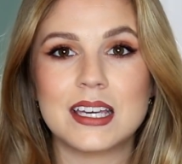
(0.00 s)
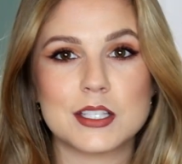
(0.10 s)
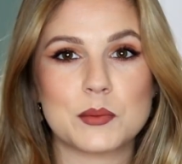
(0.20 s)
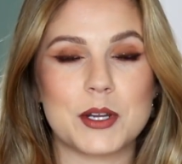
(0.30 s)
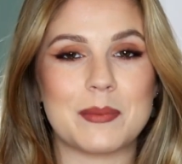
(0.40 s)

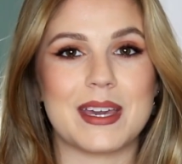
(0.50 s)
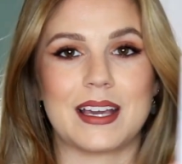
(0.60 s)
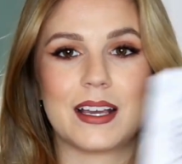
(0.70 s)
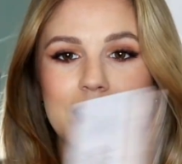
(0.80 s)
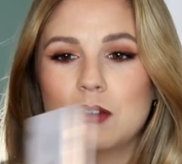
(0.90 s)
it's pretty
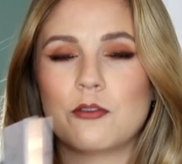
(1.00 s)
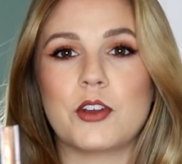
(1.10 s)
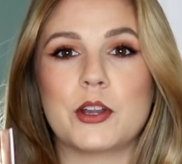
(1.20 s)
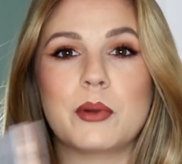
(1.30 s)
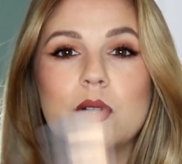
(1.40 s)
big.
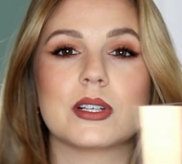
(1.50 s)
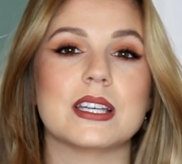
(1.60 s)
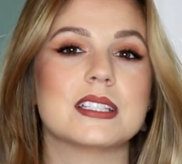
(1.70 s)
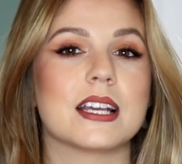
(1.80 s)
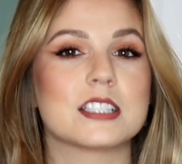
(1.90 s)
Very
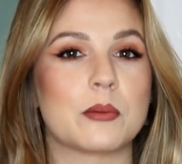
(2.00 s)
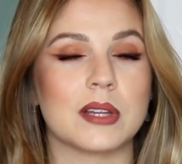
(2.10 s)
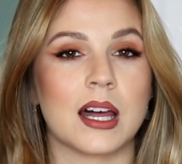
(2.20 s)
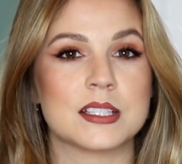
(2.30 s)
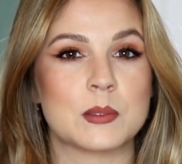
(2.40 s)
bulky, takes up a
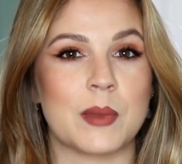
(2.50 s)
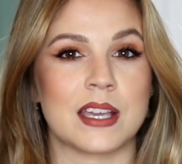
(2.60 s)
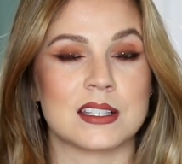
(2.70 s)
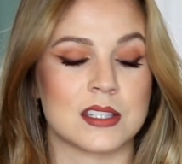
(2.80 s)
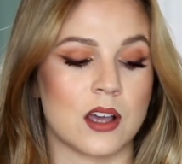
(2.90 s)
lot of
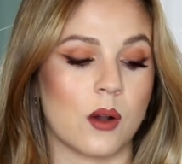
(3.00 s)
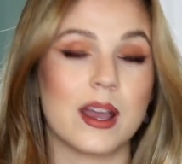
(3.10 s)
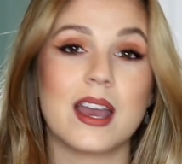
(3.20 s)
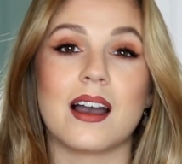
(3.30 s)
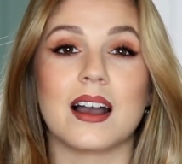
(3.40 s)
space. So
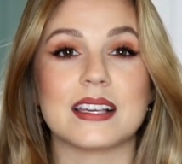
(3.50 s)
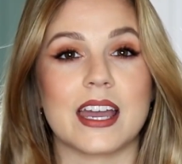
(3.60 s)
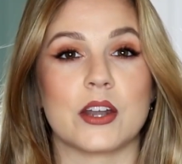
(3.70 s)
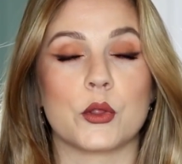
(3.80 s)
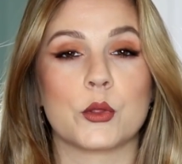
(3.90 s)

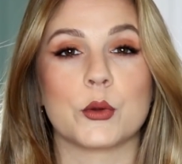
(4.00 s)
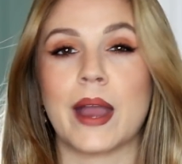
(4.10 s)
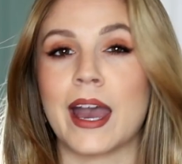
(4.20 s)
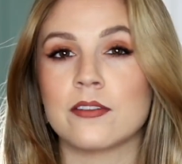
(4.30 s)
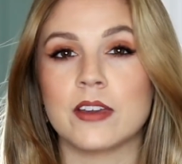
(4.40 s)
again, through
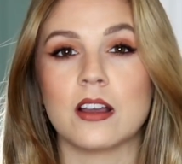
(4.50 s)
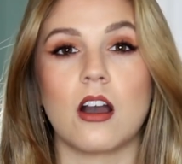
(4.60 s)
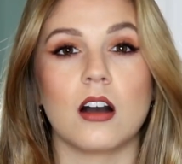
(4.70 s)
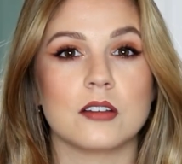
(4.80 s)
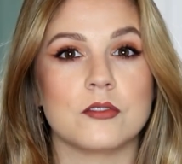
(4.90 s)
having
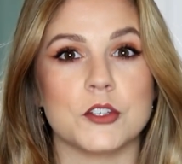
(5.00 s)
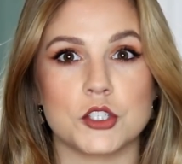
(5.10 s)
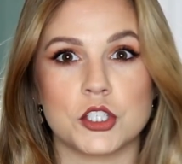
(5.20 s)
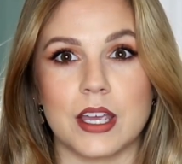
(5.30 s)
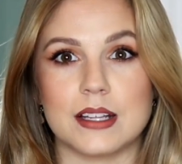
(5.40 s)
all of
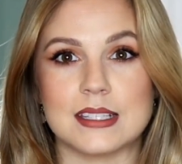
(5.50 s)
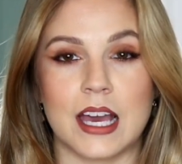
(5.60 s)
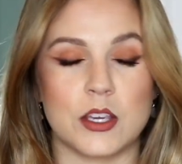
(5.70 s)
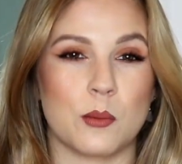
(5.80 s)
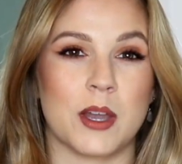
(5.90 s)
these shades
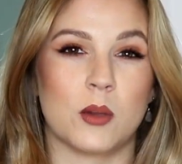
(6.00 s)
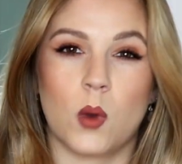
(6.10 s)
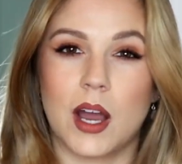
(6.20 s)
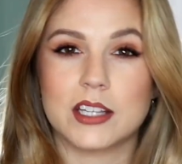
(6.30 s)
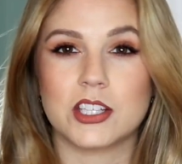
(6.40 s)
that you might
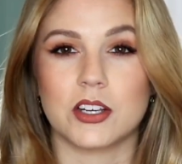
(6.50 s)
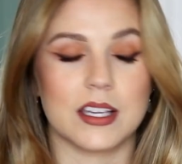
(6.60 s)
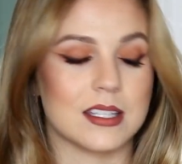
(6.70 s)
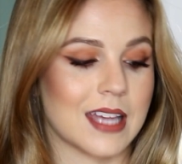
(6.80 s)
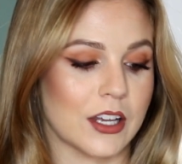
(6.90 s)
want, there
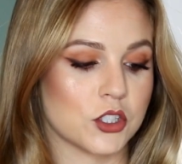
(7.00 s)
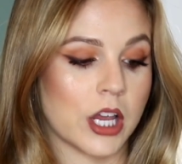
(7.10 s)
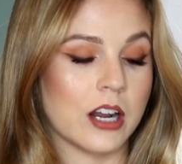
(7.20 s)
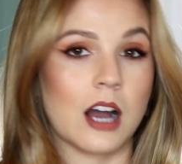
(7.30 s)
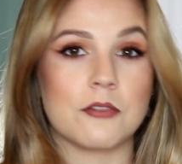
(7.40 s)
is that
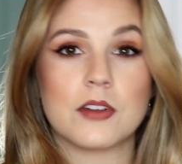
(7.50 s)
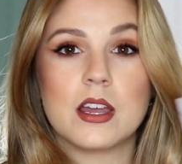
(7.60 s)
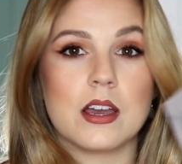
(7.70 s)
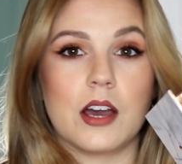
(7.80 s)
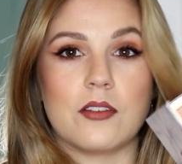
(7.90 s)
trade-off
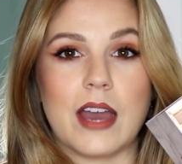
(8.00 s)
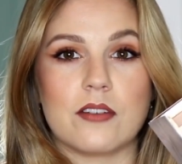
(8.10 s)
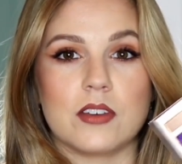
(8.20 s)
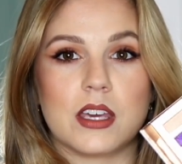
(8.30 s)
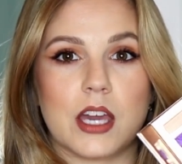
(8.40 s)
of
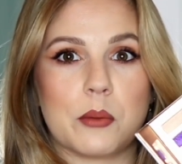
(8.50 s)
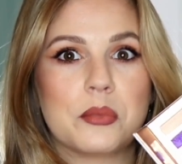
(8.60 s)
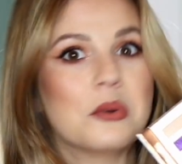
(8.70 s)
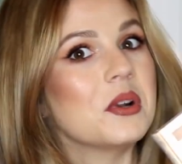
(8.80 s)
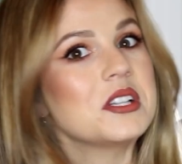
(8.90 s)
having a
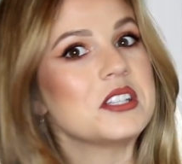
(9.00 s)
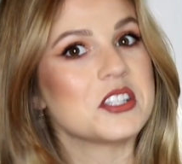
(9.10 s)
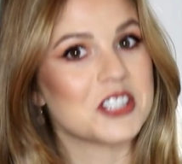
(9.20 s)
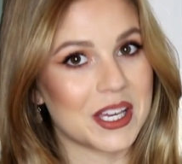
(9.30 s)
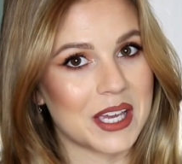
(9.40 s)

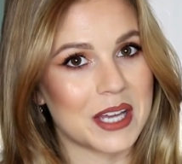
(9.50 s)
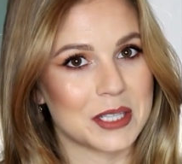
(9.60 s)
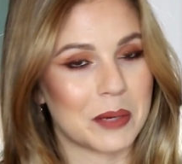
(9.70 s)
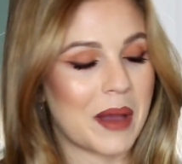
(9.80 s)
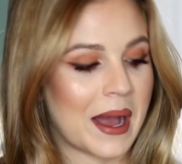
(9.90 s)
pretty
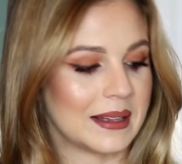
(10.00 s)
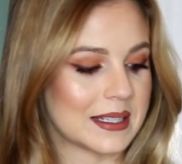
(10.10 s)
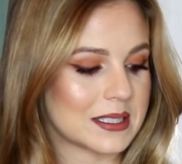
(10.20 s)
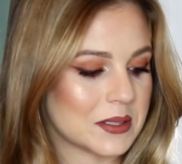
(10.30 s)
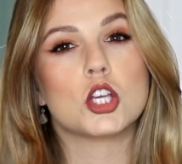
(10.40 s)
gigantic
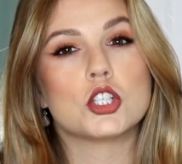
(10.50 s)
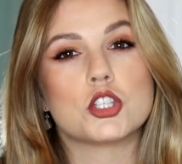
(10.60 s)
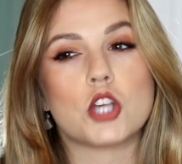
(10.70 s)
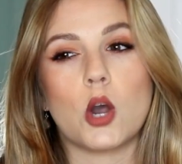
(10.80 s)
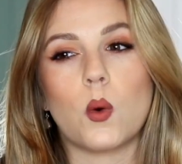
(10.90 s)
palette.
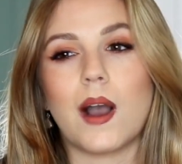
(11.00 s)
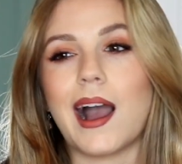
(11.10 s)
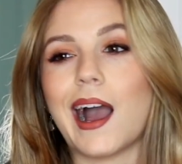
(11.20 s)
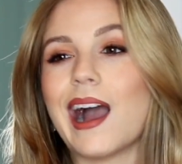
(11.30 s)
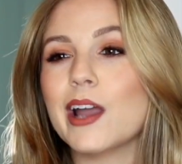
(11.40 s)
So
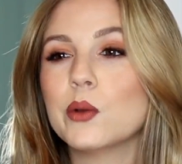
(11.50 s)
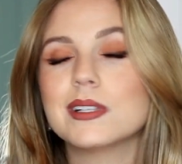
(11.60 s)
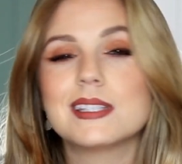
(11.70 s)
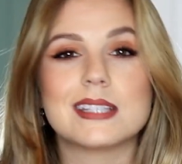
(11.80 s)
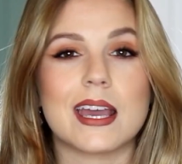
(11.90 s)
I
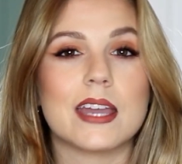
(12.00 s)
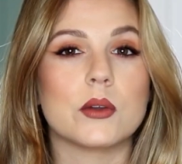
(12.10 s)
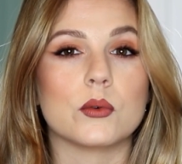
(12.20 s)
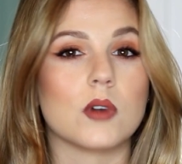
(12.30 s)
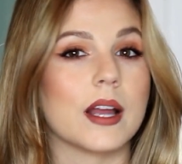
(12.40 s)
would
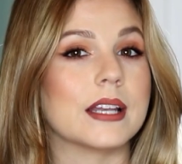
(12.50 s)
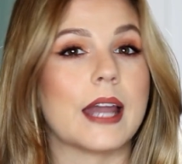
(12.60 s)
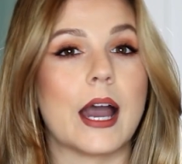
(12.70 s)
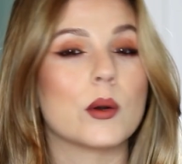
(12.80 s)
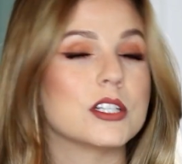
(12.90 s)
say right
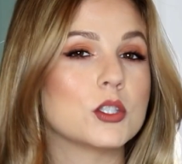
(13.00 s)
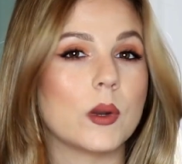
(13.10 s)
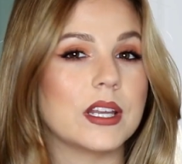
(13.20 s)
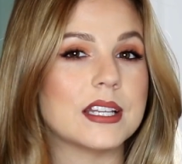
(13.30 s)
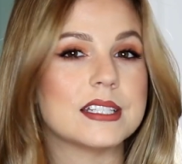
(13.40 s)
now in
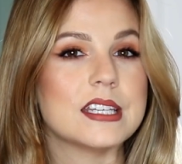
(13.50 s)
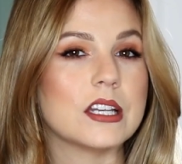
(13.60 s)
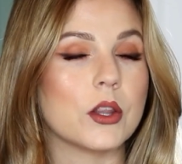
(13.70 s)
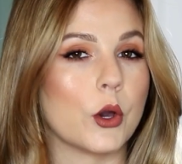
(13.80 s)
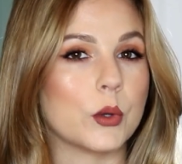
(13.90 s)

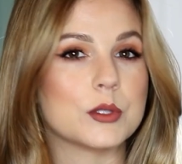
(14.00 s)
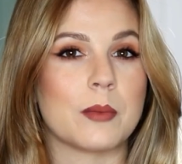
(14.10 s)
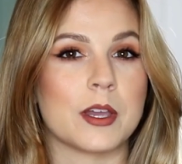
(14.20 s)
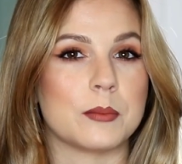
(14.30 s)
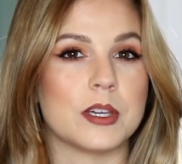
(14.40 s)
2018, those
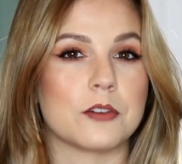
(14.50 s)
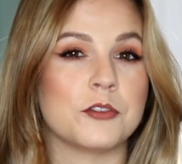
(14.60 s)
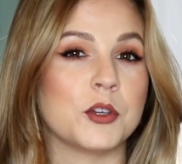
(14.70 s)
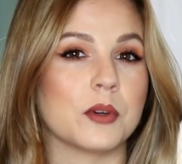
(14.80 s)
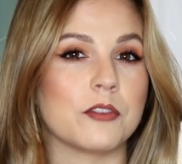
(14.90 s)
might be a
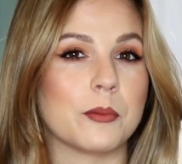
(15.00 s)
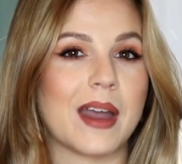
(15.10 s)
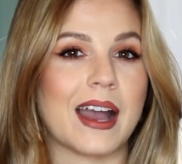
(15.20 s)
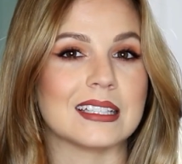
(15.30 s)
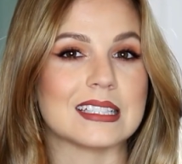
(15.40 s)
few of the
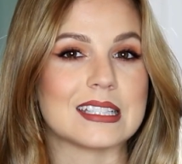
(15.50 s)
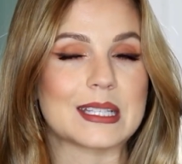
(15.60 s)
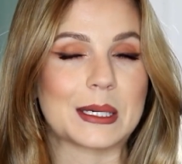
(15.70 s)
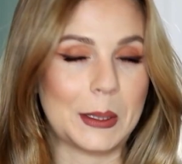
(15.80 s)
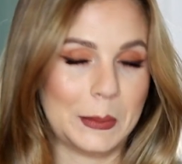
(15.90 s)
palettes.